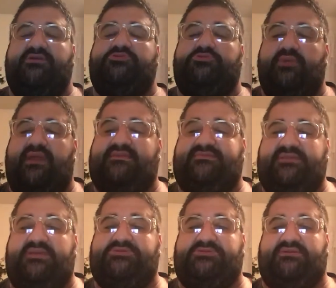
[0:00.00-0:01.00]

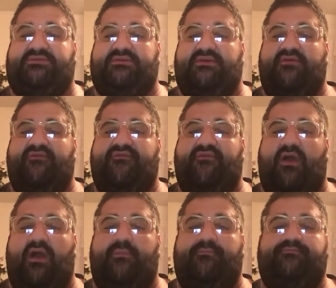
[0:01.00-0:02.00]
transitioned
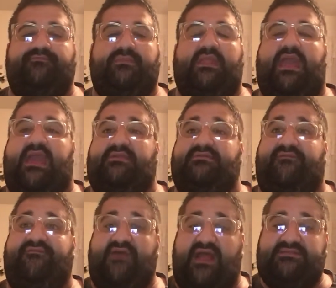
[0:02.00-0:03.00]
from a
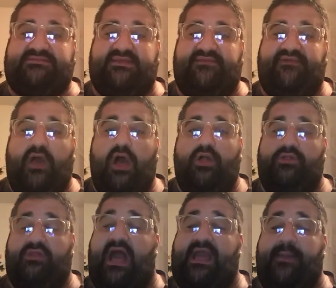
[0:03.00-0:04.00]
defensive
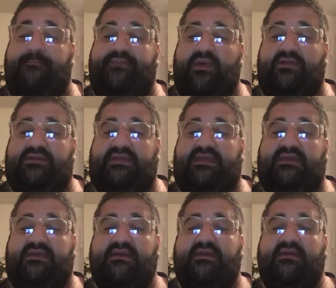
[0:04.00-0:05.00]
liability